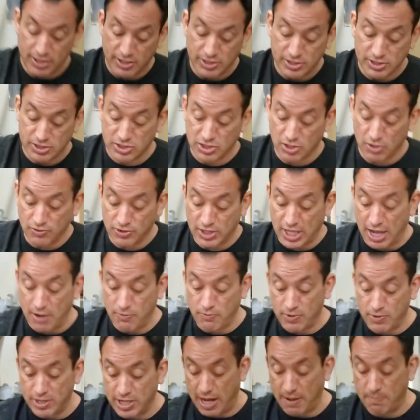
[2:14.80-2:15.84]
so
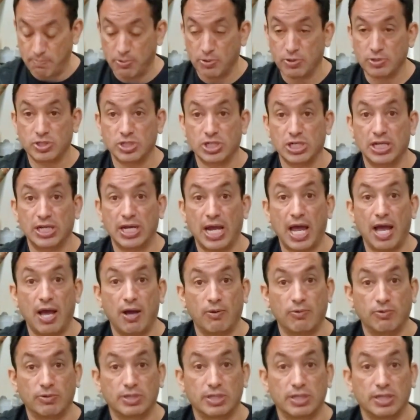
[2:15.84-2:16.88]
that when I push it
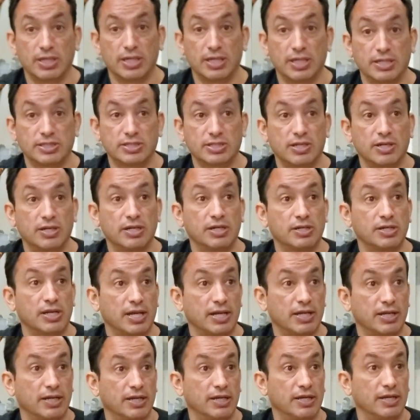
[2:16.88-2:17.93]
out, it's gonna
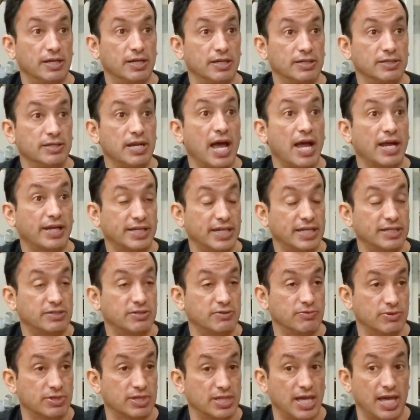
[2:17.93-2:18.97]
not get
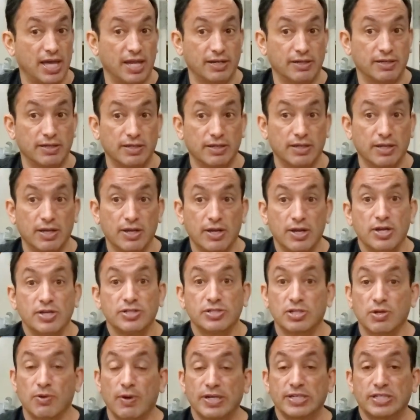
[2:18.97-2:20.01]
too thin.
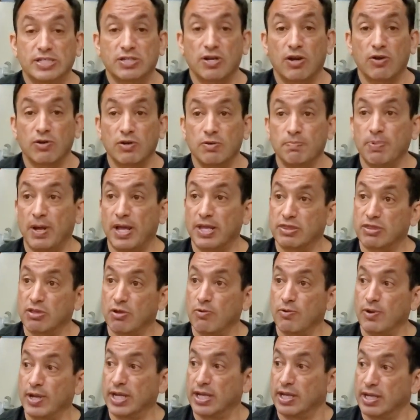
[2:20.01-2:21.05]
So I started by
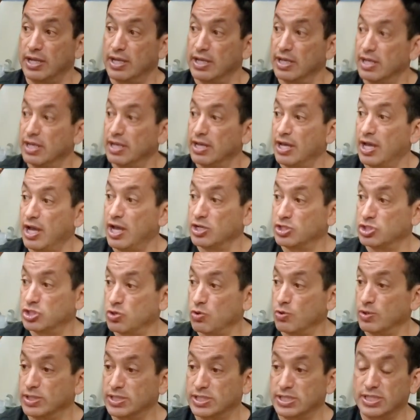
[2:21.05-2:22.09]
throwing a
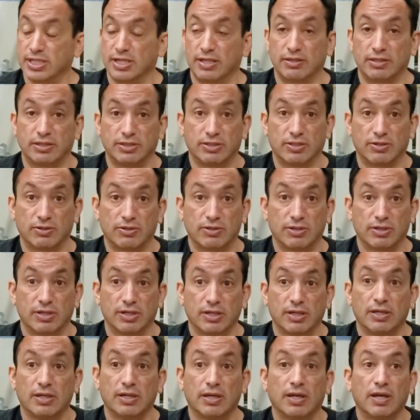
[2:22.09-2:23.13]
short cylinder.
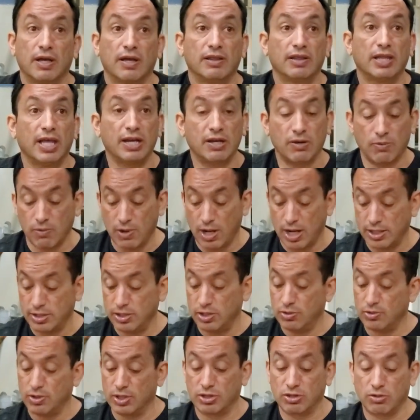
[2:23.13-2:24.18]
Later on,
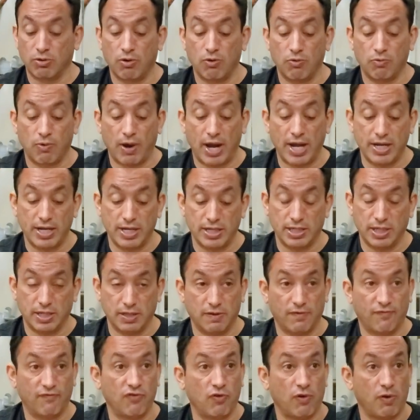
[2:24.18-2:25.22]
you could throw right into
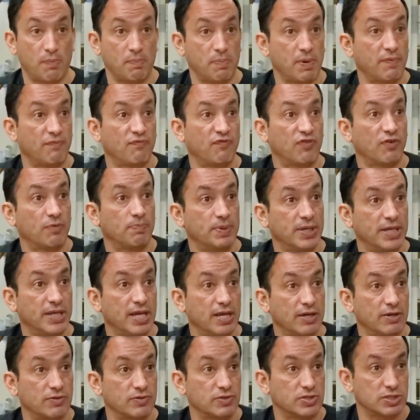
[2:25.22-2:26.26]
the form, but for
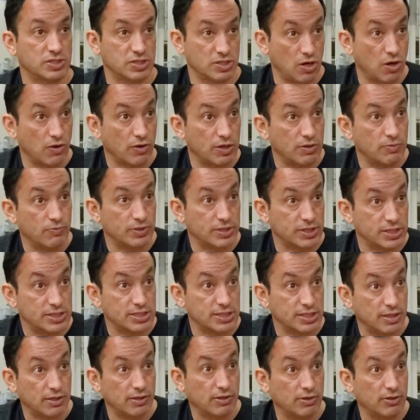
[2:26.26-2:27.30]
beginners, starting with the
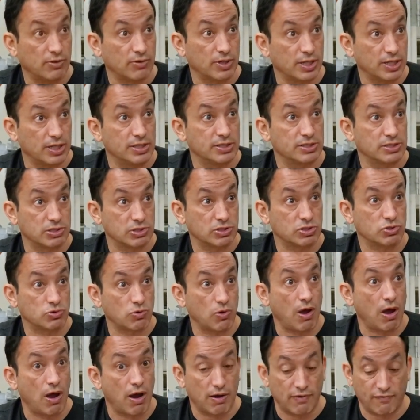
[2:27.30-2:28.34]
cylinder is a
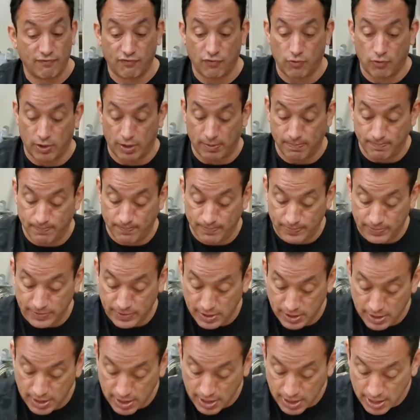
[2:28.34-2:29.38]
strong
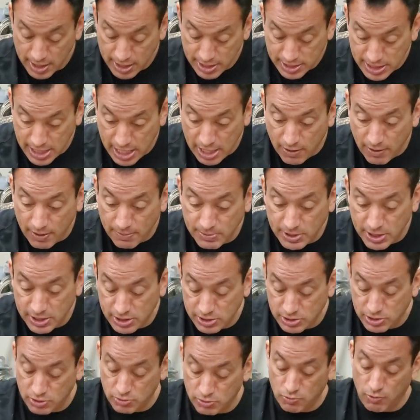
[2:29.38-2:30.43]
form. Now I'm
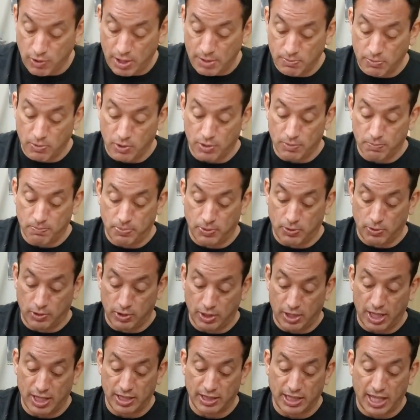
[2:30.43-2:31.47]
gonna do one more
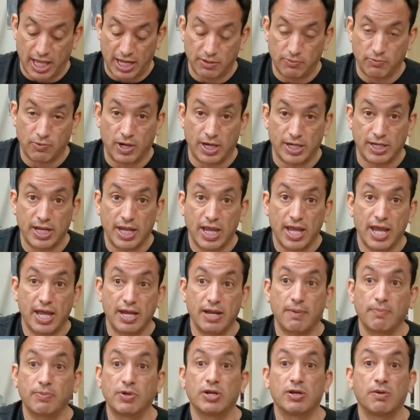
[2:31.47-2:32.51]
pull, a light one,
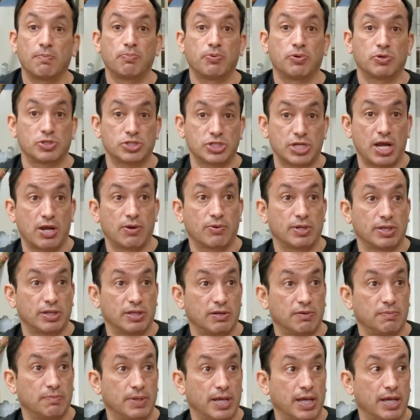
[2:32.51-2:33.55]
and I'm gonna push out a
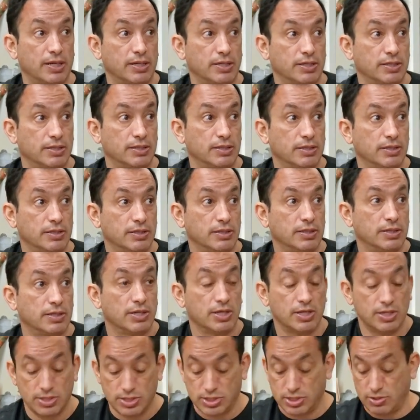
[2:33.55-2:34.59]
little bit.
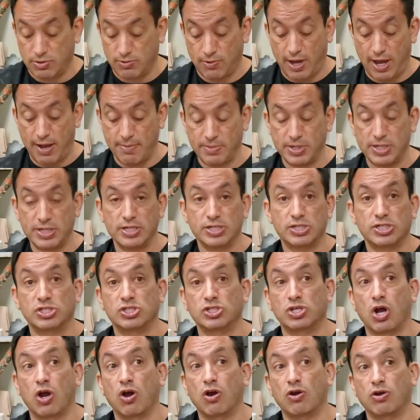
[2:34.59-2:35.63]
So I'm gonna
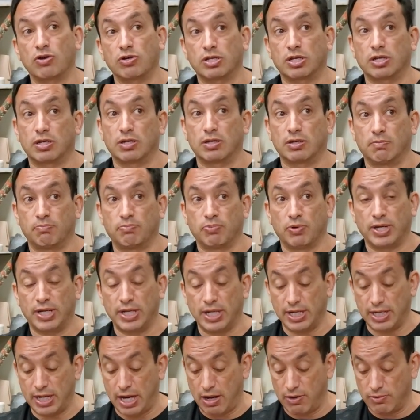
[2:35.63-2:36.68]
start to
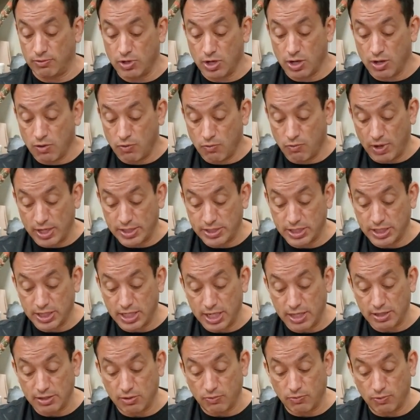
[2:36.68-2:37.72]
bring it up. Once
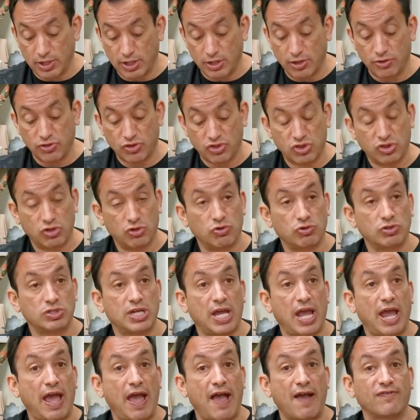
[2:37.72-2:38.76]
again, the wheel third
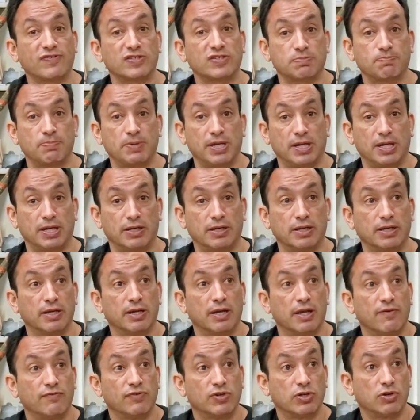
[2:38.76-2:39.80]
to half speed.
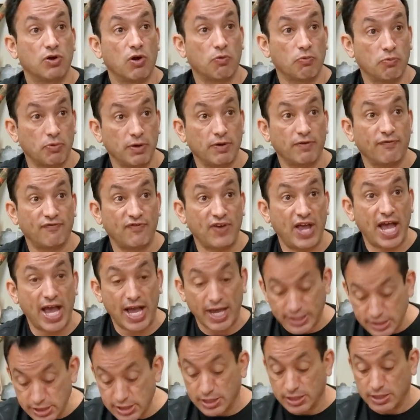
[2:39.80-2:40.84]
If you go real
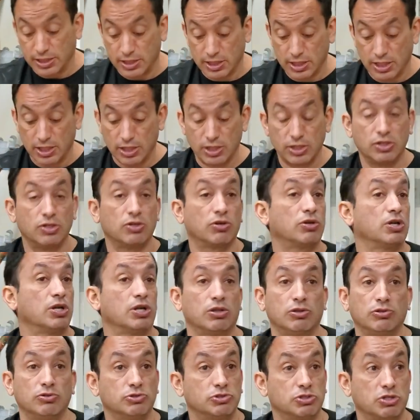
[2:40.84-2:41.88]
fast, you're
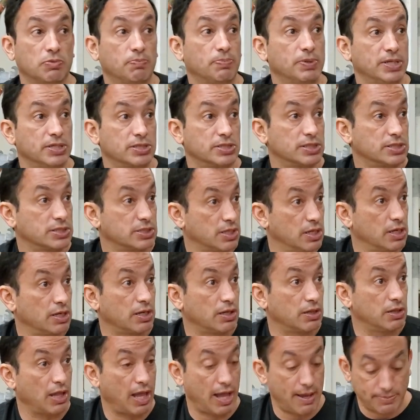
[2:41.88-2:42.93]
gonna lose your piece. It's
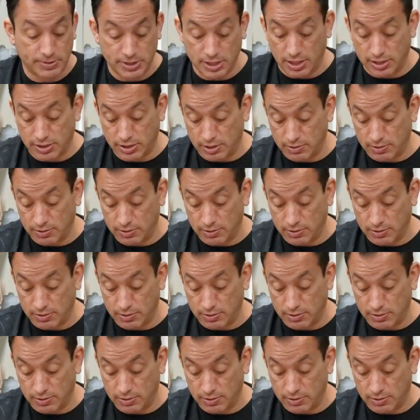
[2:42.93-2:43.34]
gonna collapse it.